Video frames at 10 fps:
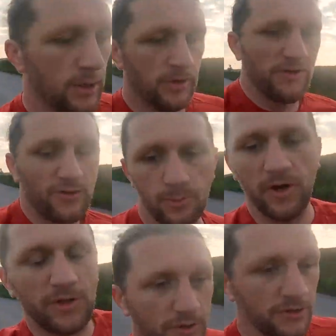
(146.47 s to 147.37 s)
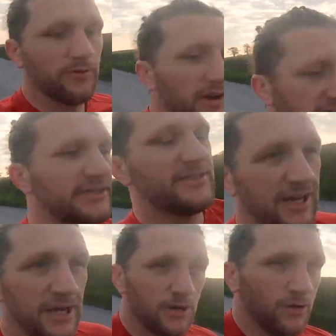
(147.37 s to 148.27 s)
When you've got both on your
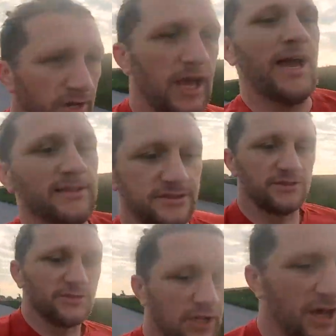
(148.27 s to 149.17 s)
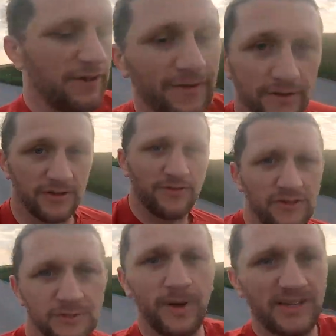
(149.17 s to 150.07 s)
wrists or in your hands, you can feel the
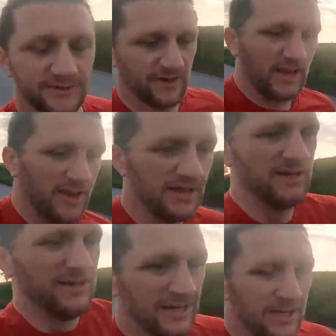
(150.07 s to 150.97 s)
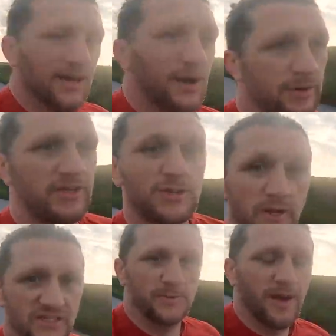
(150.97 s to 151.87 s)
difference massively when you
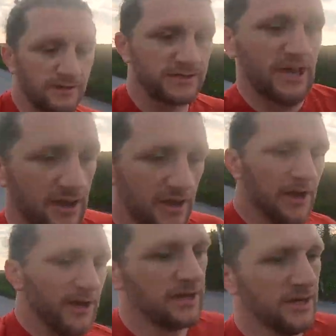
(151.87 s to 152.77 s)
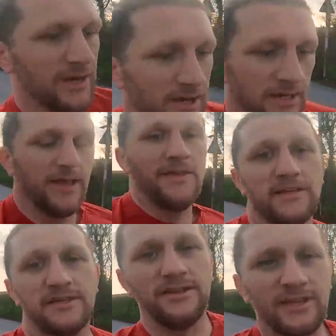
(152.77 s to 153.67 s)
switch them out. So yeah,
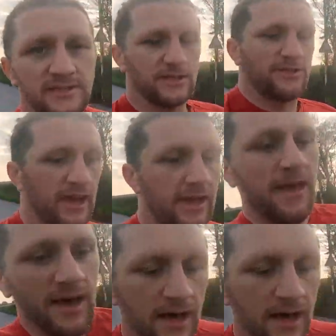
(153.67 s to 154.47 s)
that's a good thing.